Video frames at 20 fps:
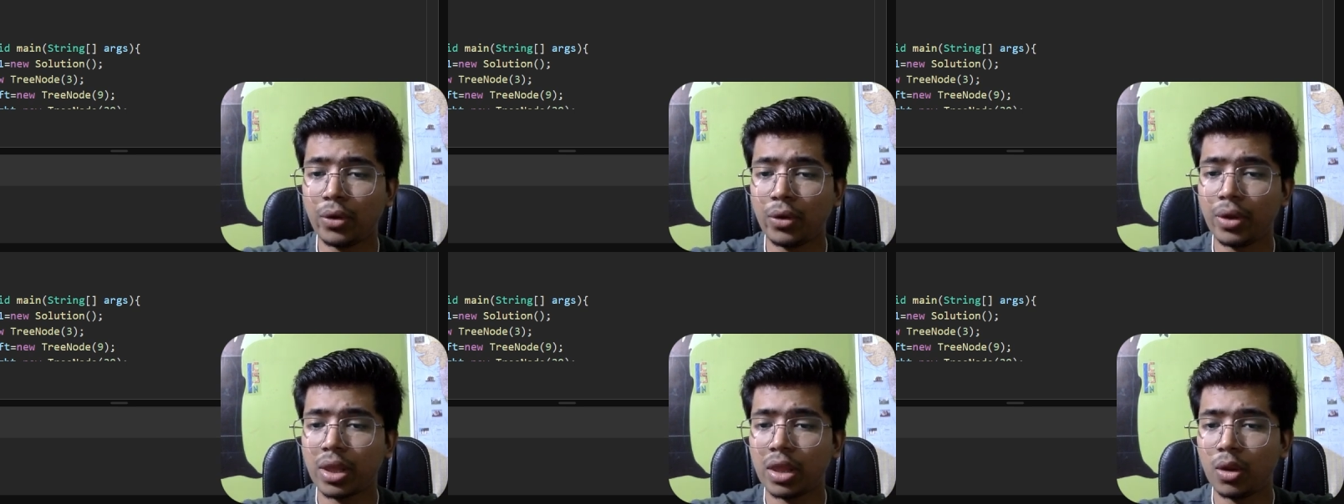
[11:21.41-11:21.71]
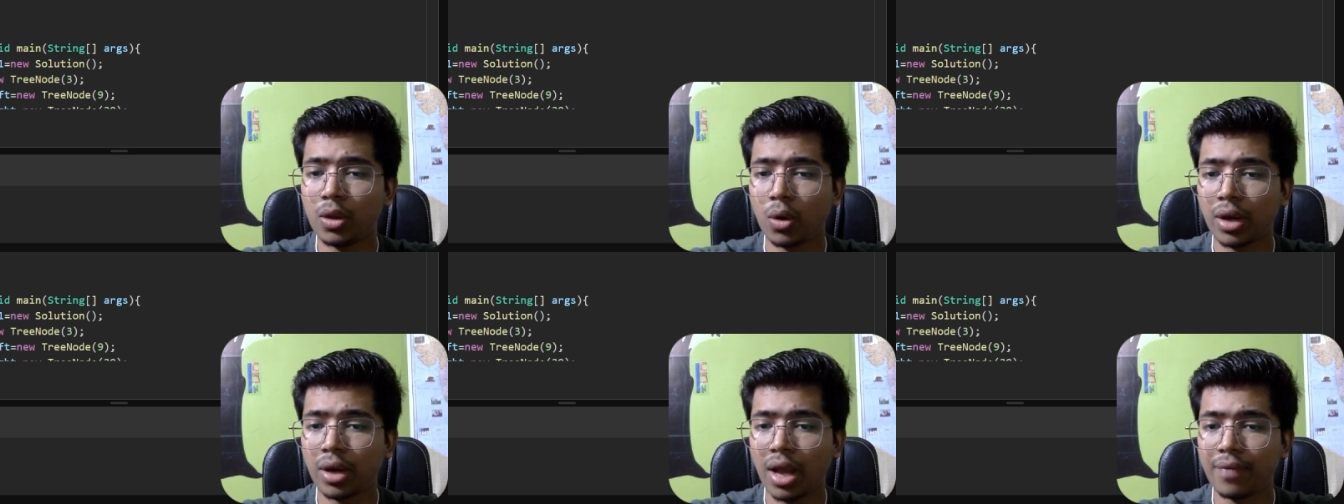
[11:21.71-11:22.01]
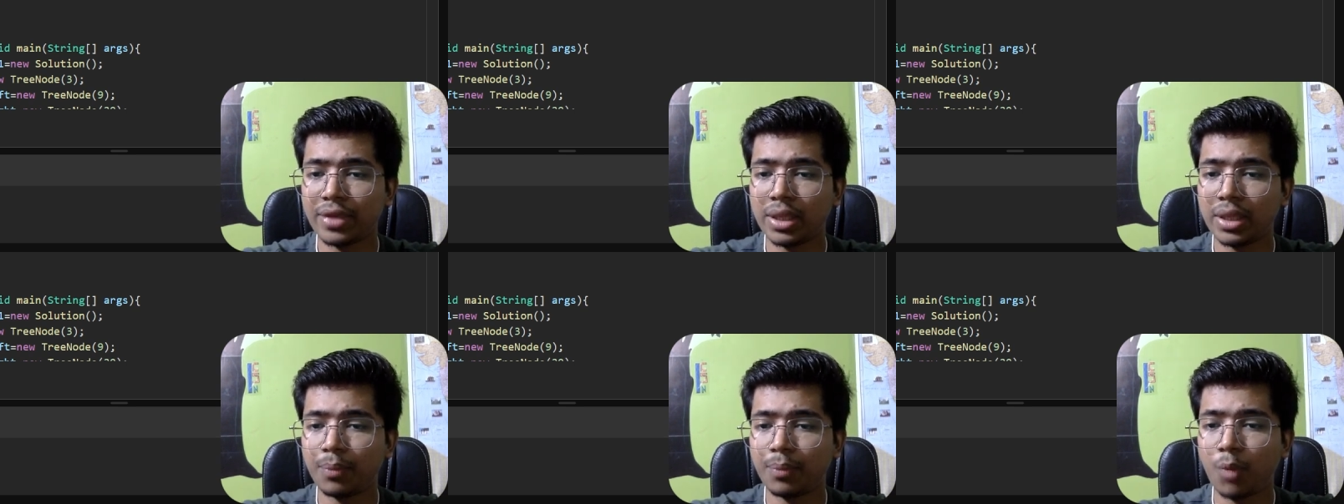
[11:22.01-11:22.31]
kiwi is not
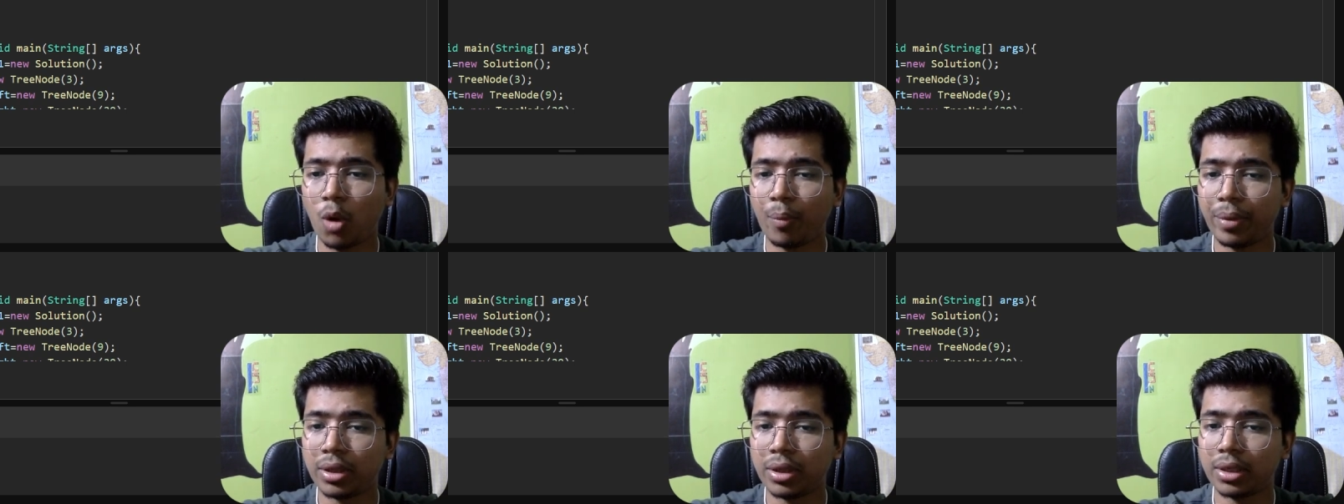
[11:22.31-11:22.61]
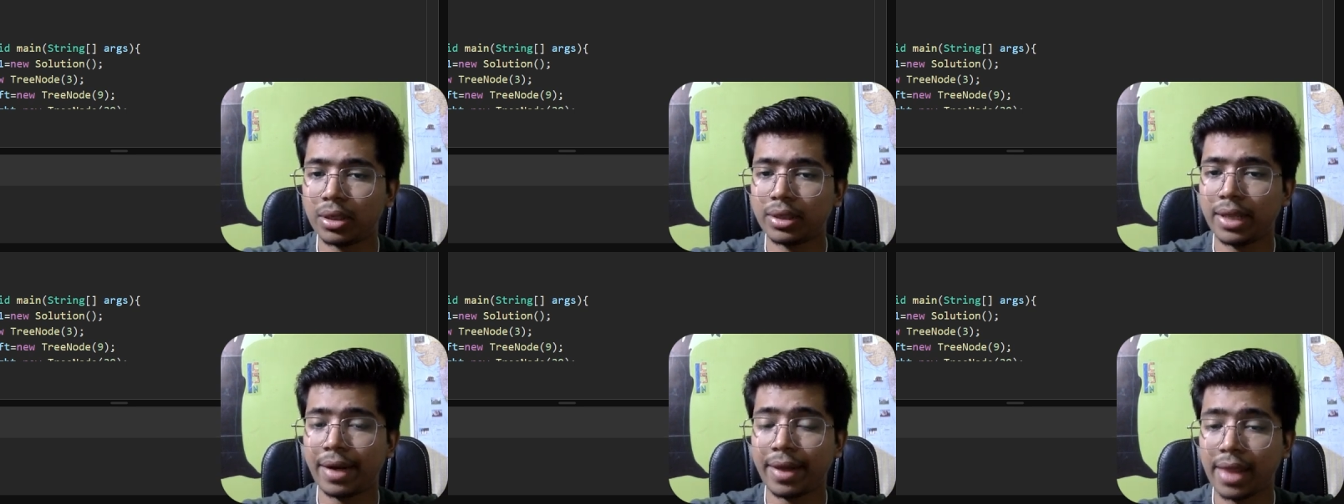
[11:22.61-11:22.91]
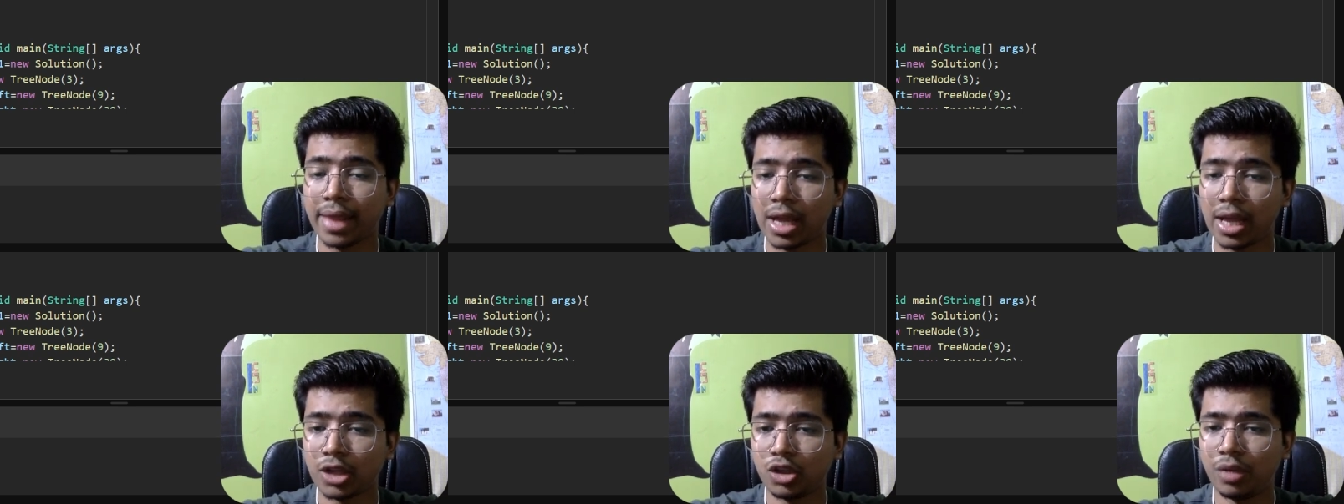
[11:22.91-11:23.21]
having the pop method that
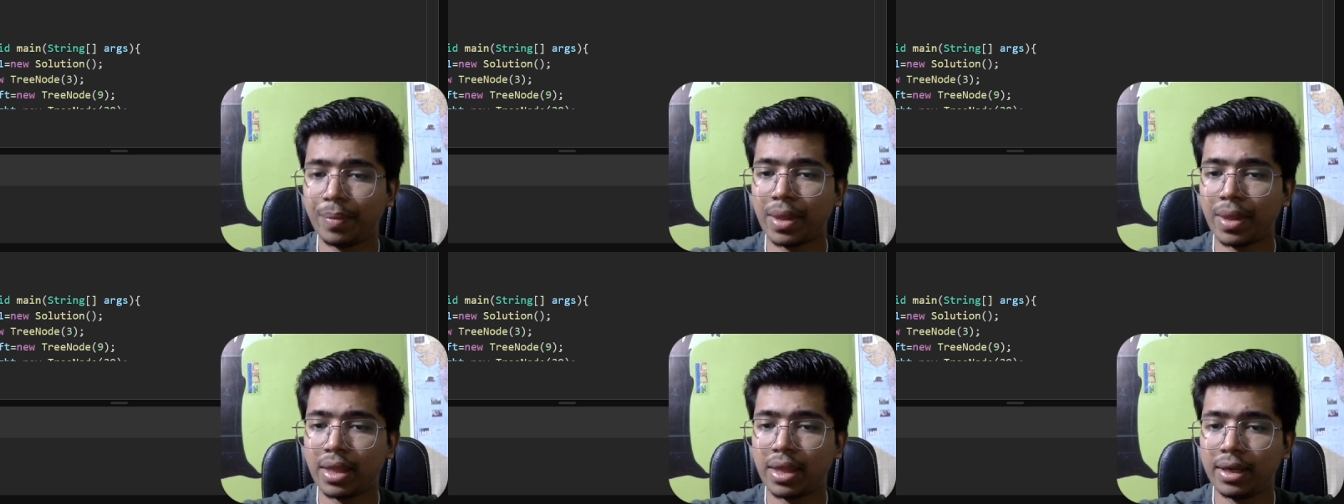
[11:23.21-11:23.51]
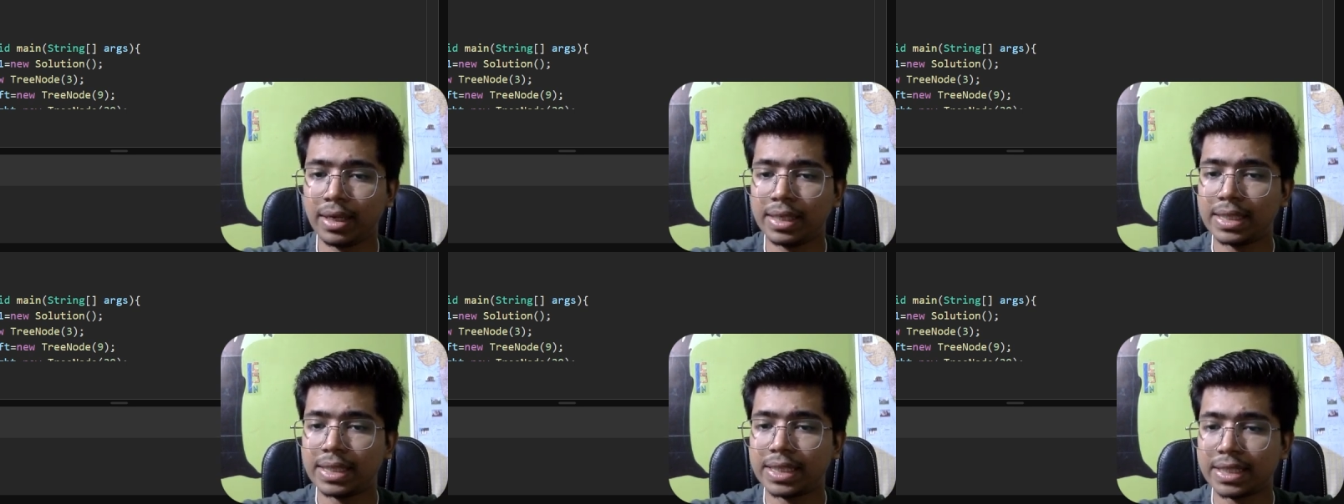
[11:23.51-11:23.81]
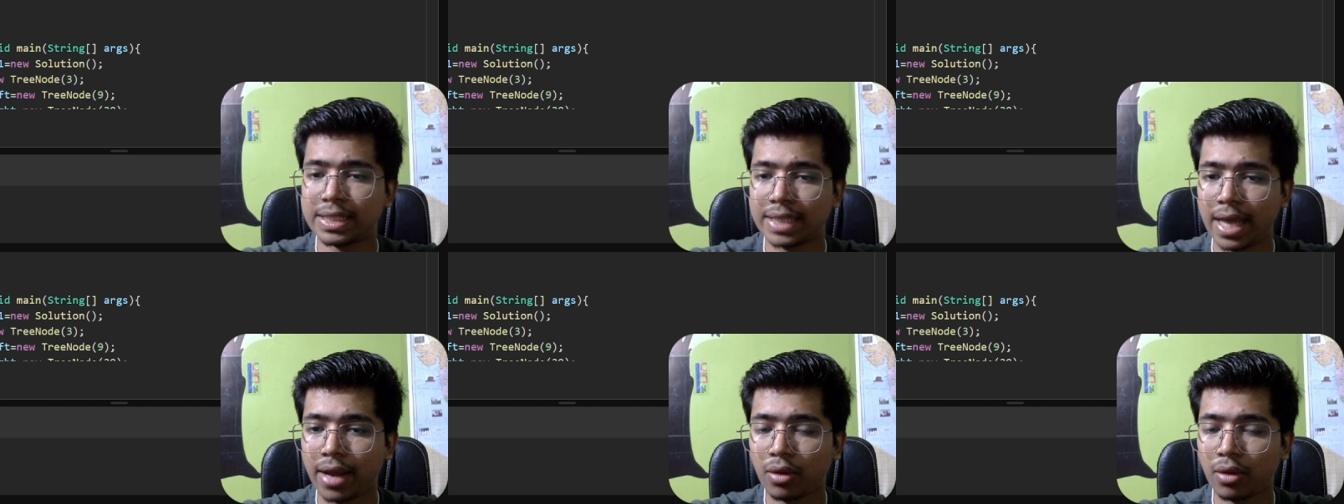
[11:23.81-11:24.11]
is actually present in
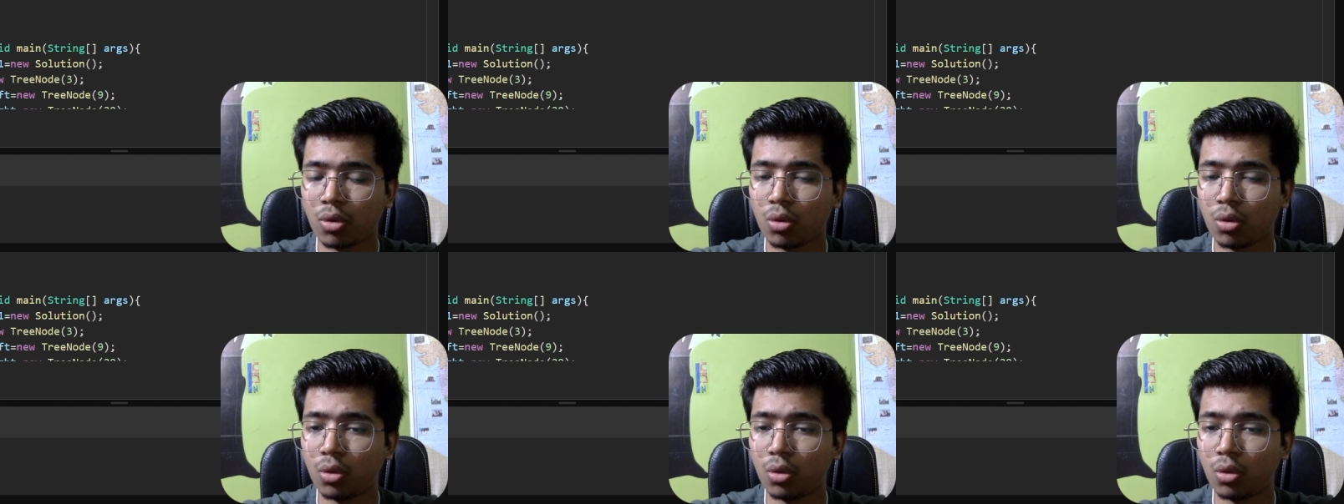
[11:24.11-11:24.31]
its stack.